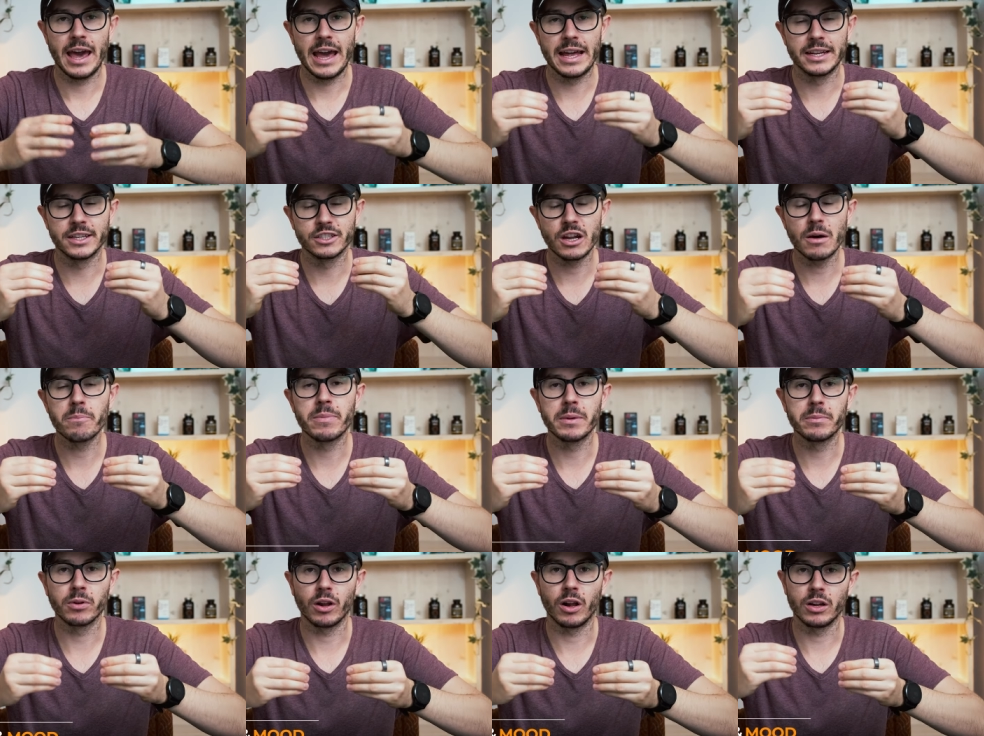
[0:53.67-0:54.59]
And some
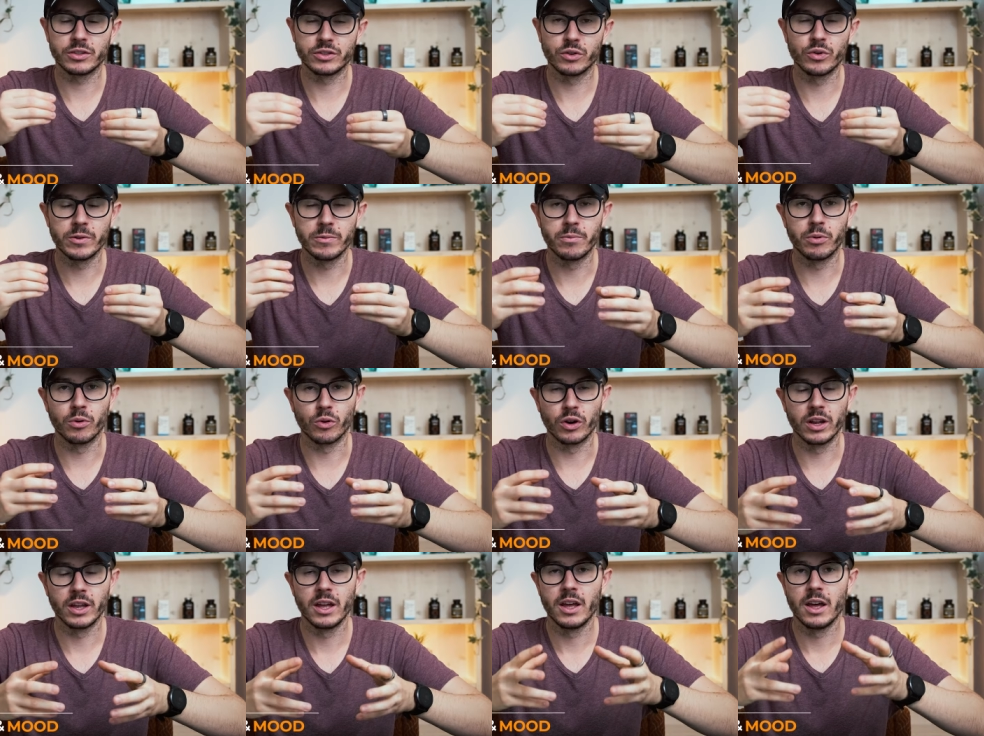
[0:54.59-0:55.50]
people also
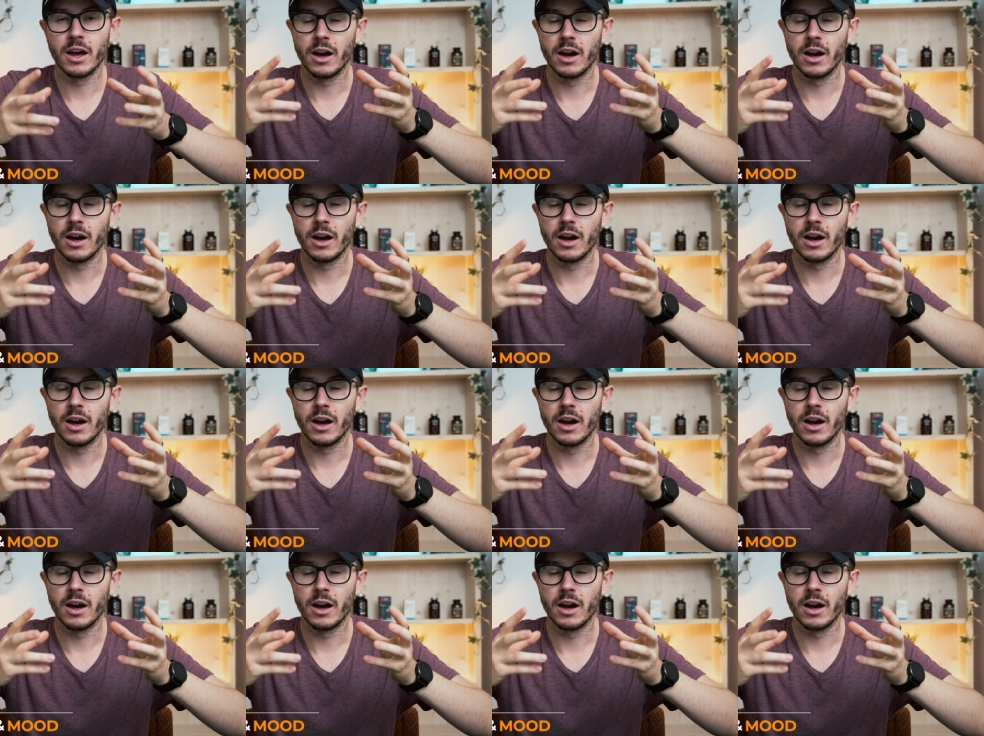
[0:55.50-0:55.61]
report